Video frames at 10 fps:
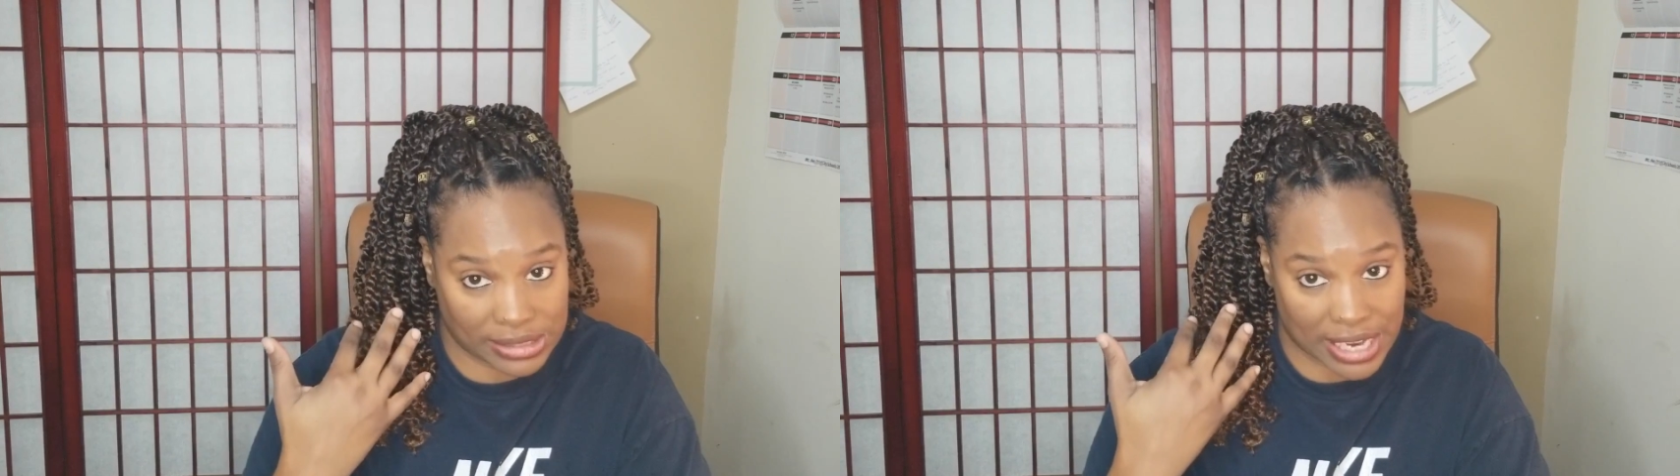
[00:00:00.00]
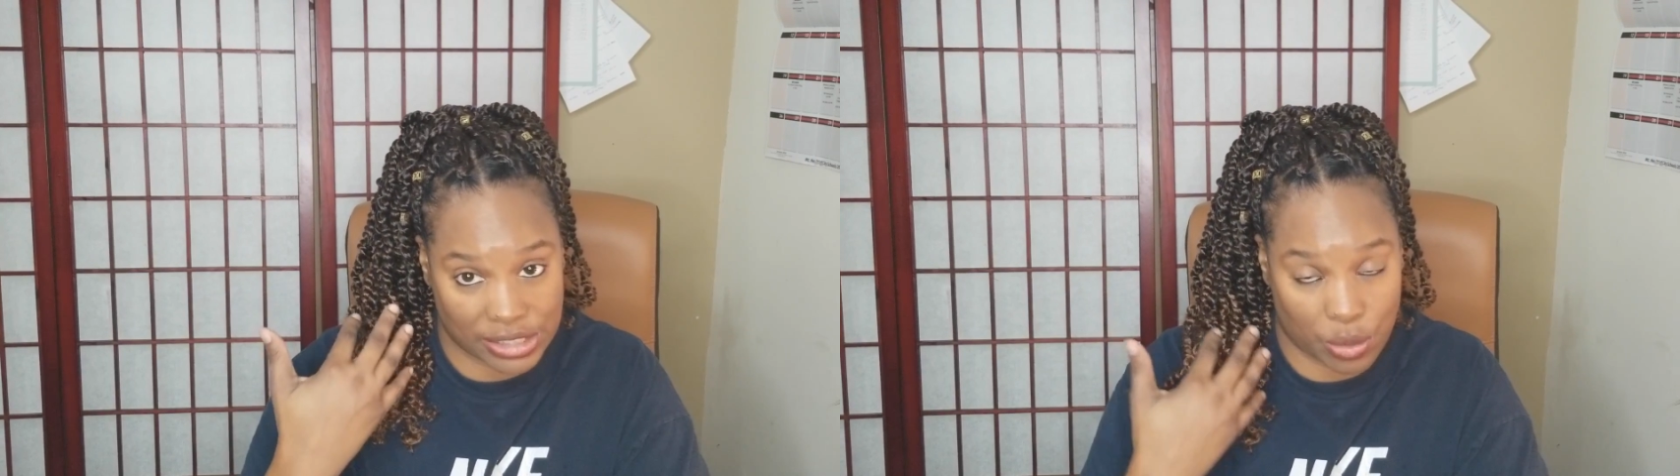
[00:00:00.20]

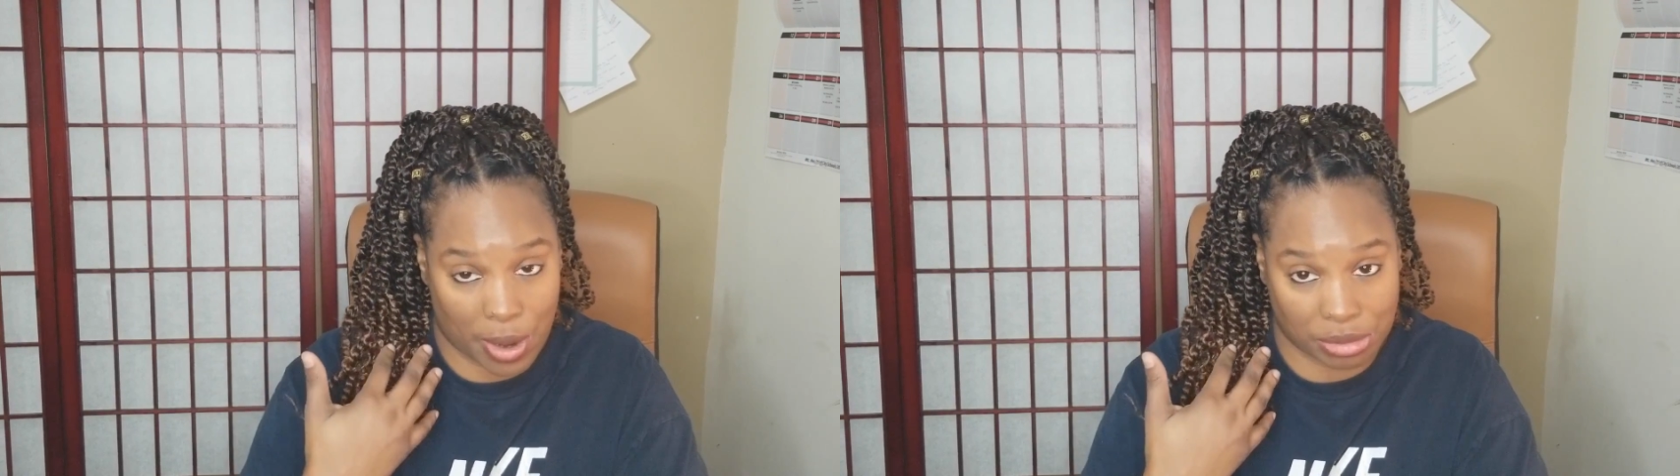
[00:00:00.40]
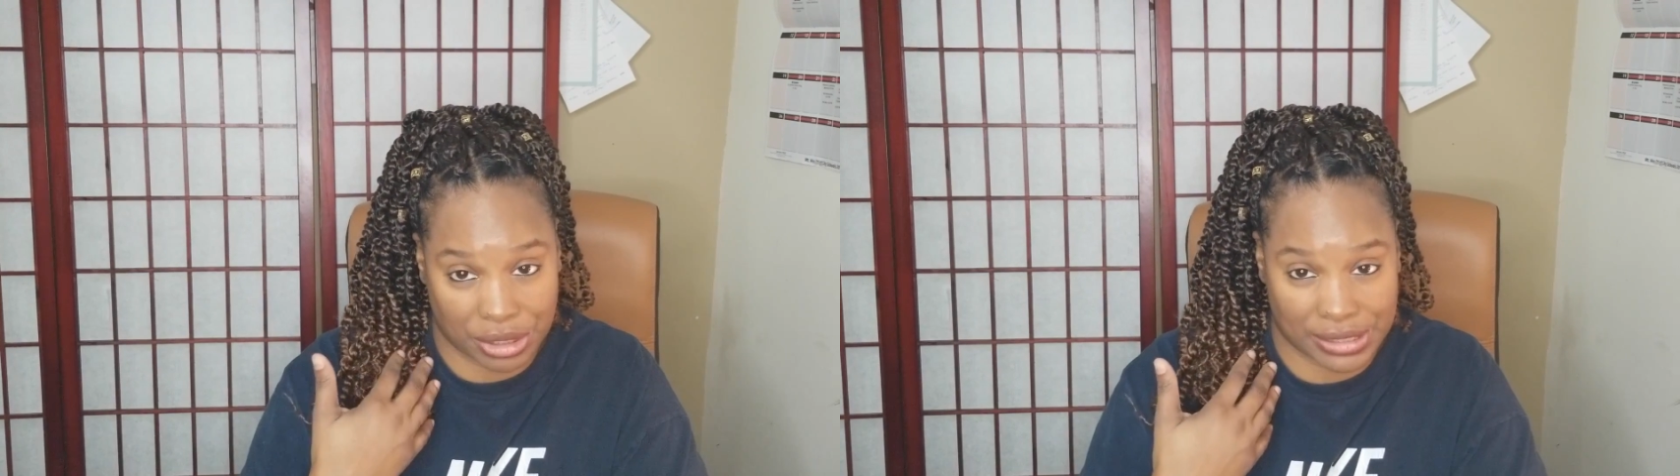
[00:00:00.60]
I had to wear
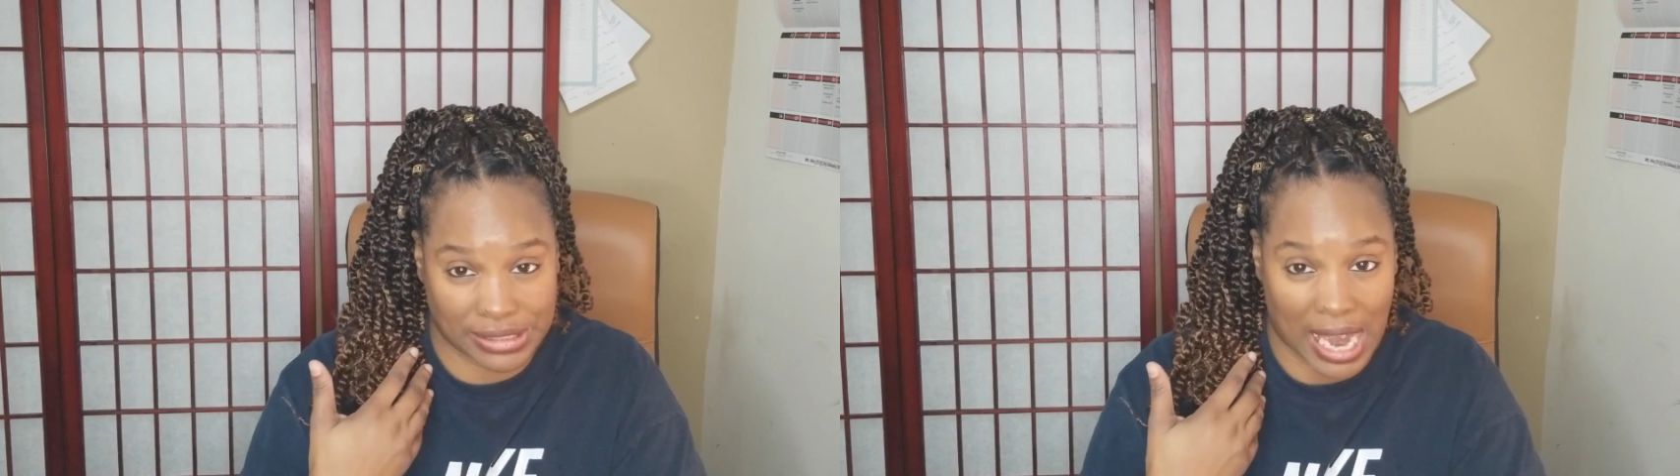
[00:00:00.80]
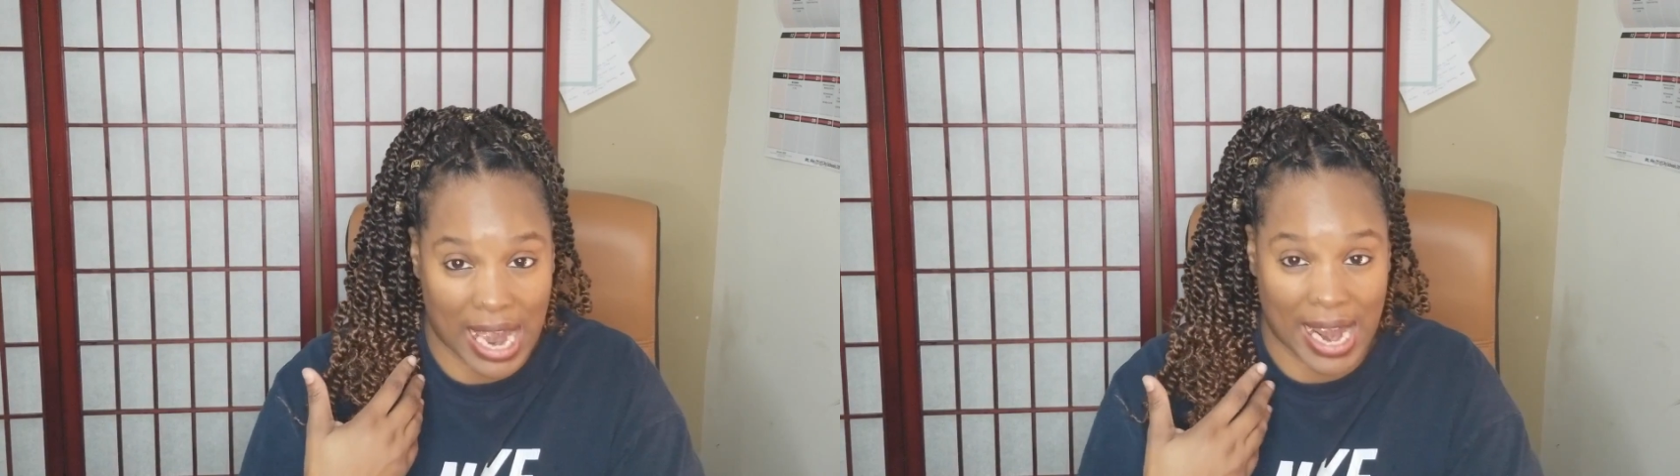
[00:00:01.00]
them to the
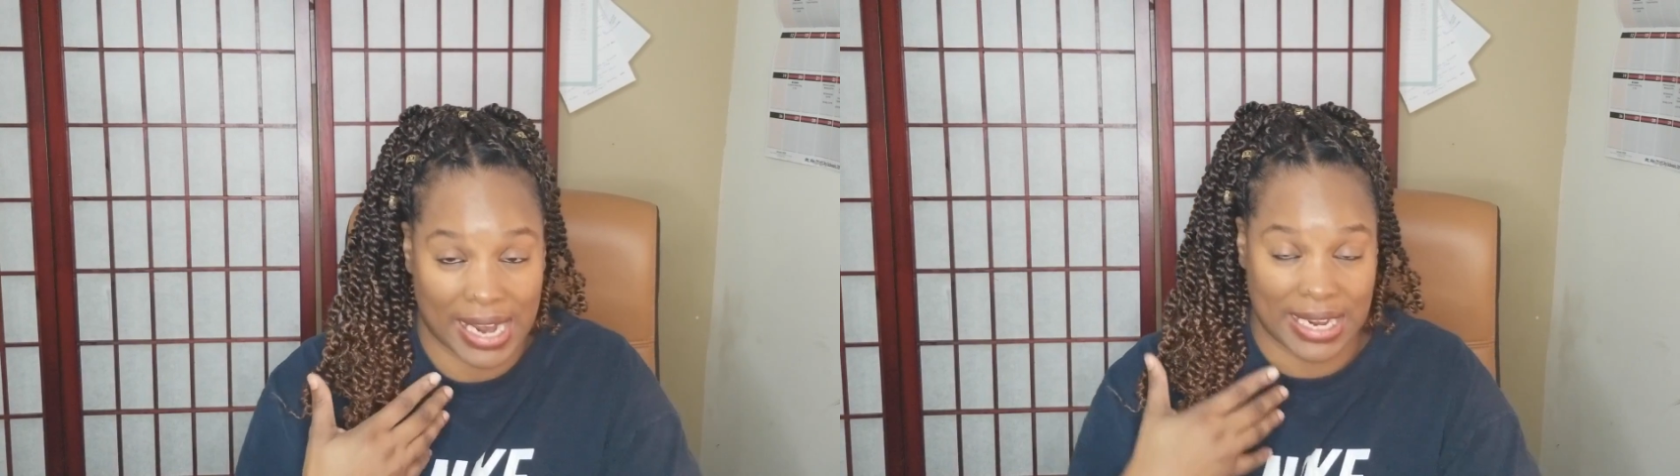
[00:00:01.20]
side.